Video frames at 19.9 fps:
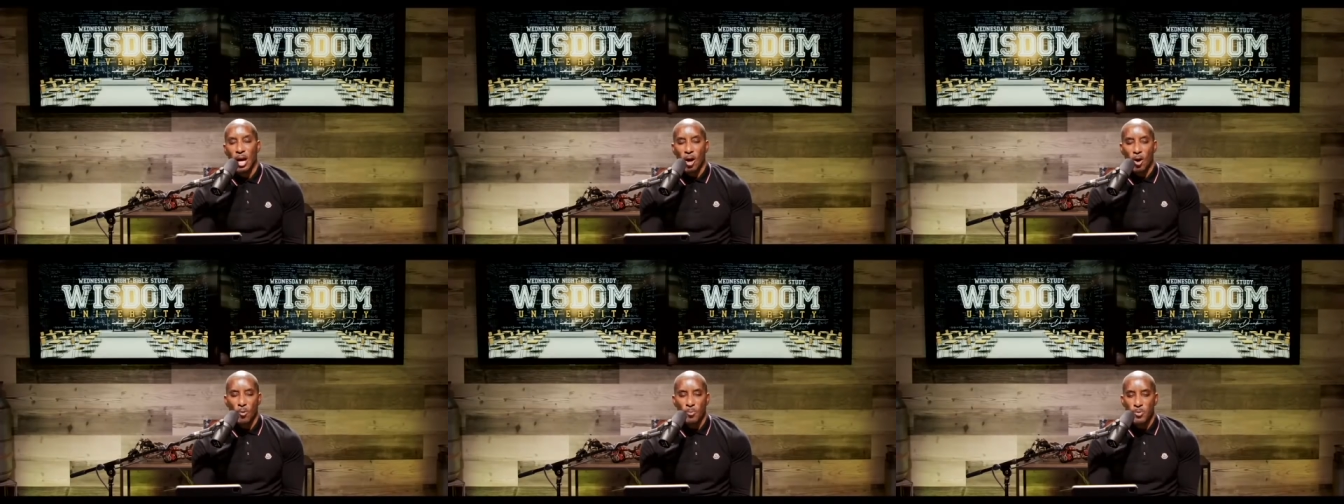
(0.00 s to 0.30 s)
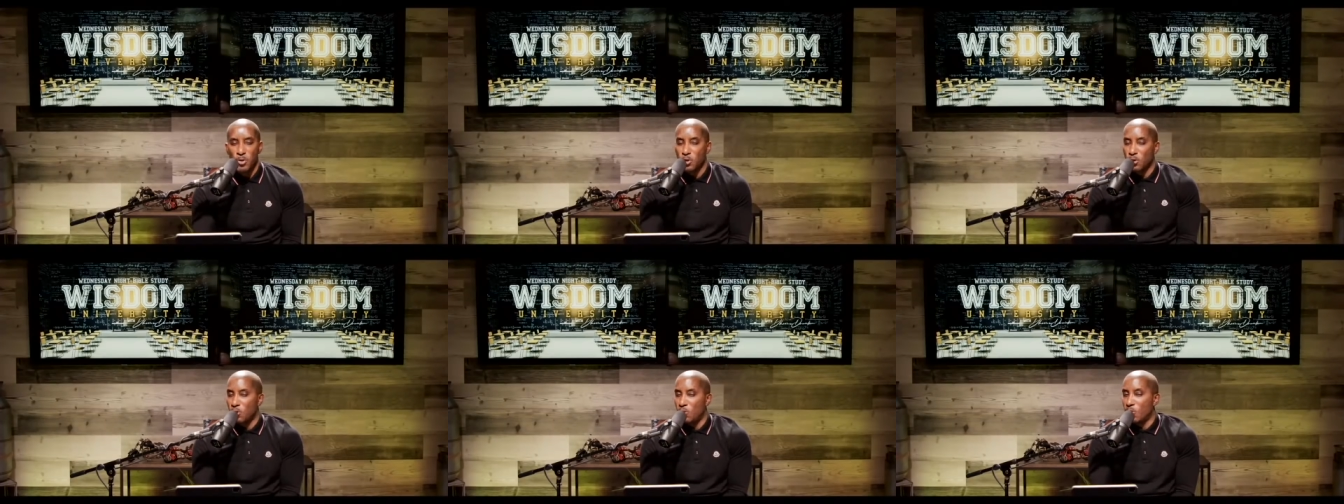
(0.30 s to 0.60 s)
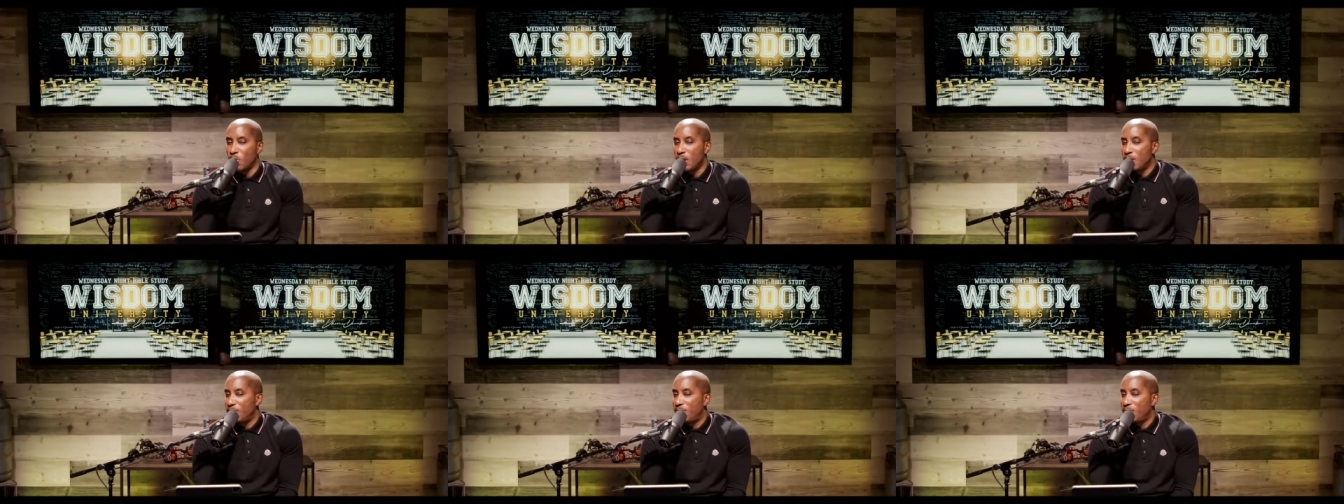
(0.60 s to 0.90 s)
I hope you're
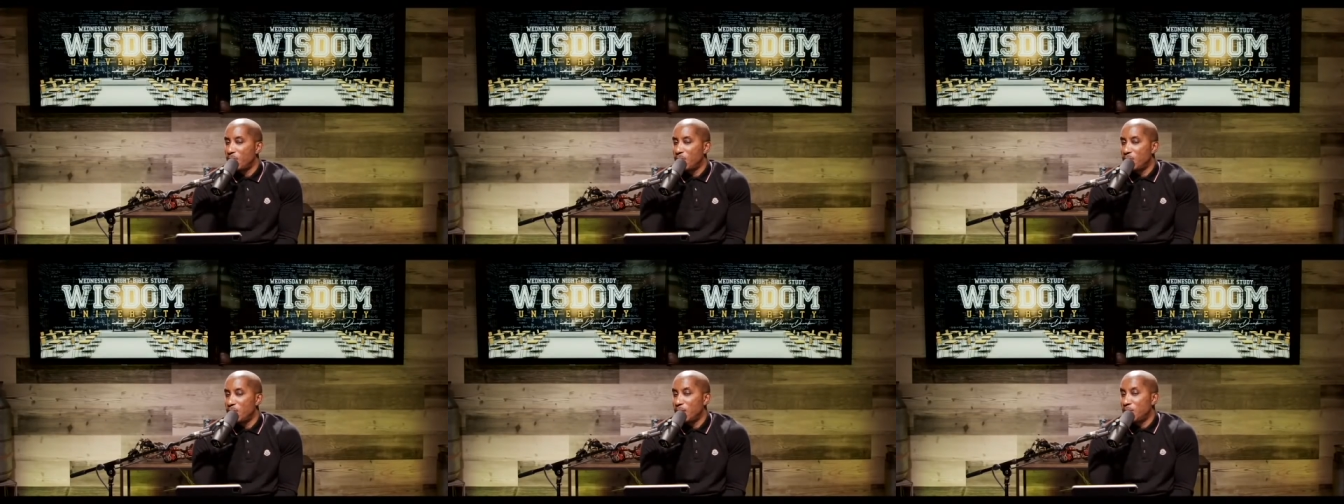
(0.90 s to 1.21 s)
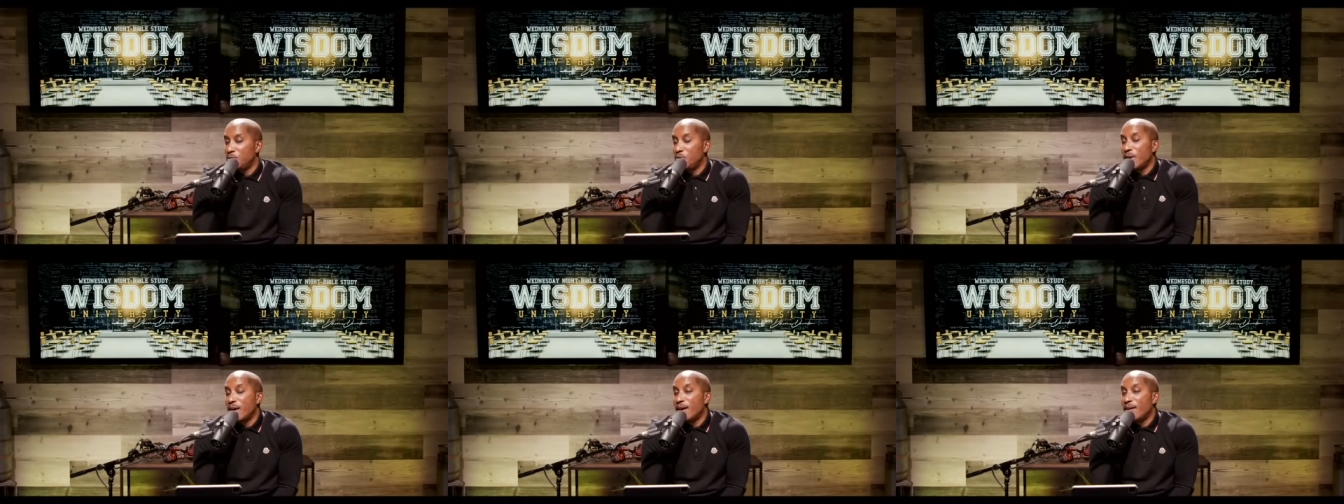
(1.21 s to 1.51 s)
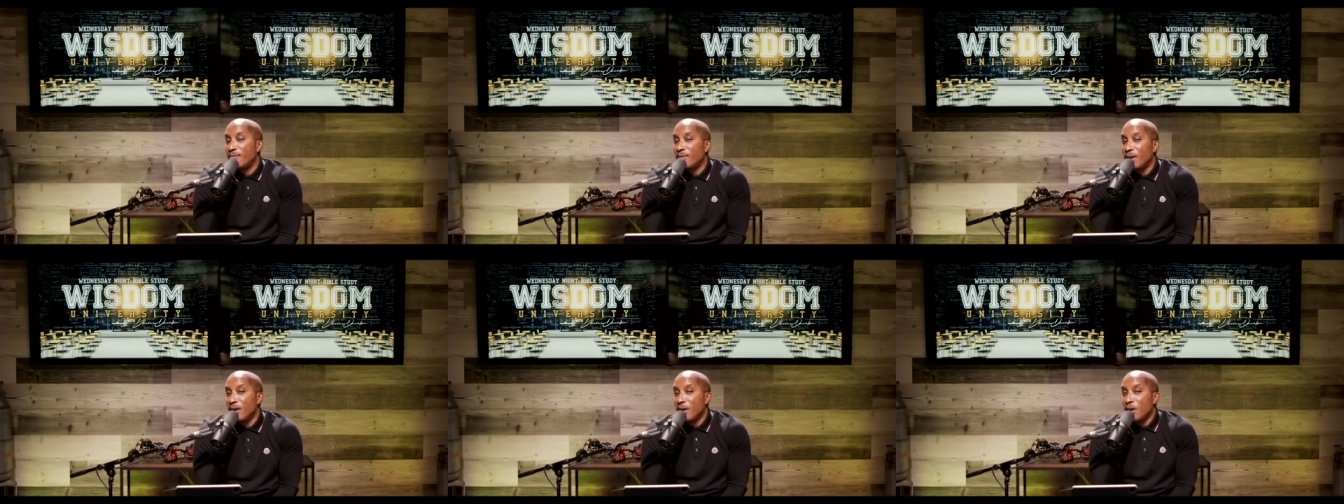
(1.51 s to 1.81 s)
grateful that you
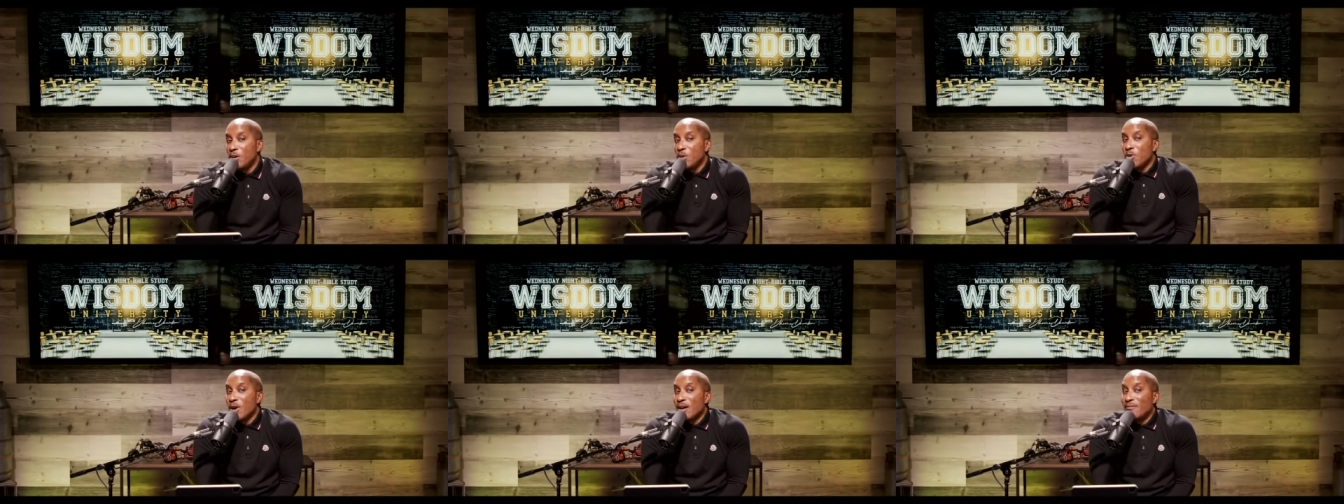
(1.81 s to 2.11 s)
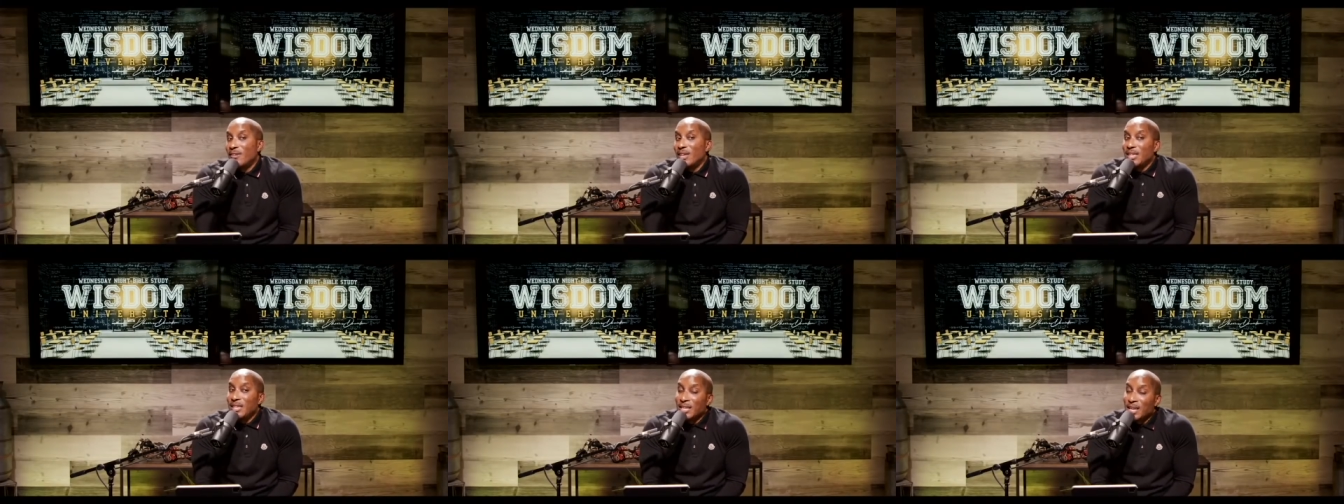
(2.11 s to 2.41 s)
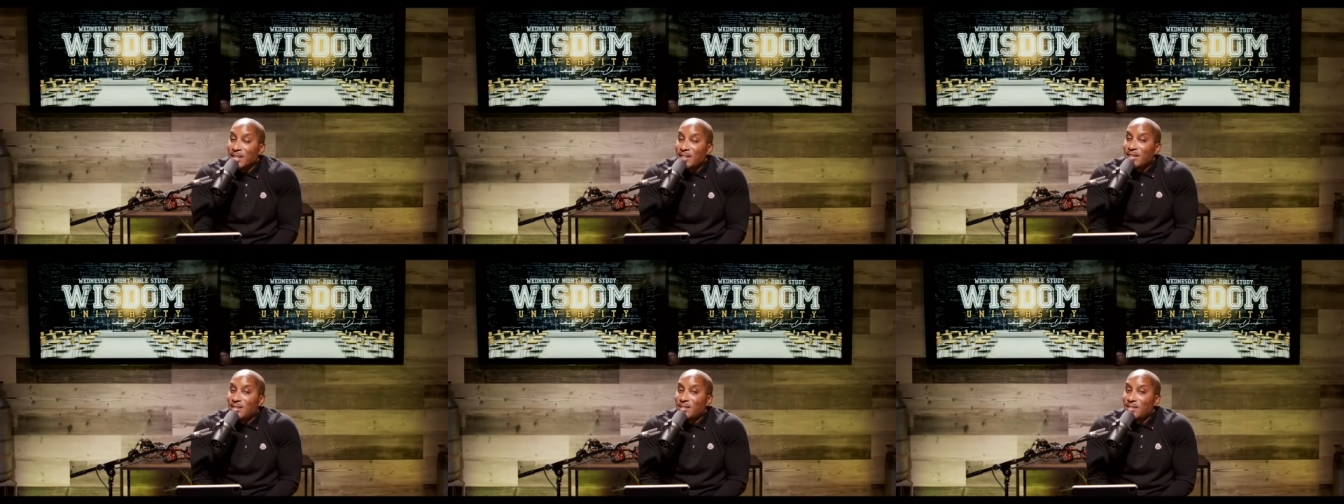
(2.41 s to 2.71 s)
have you have
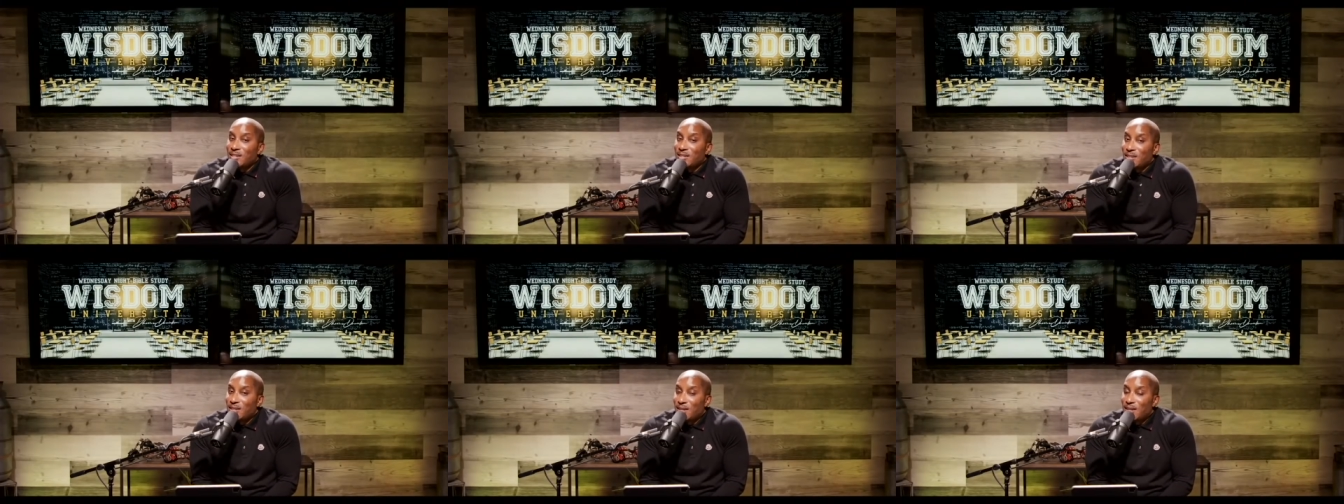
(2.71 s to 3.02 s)
another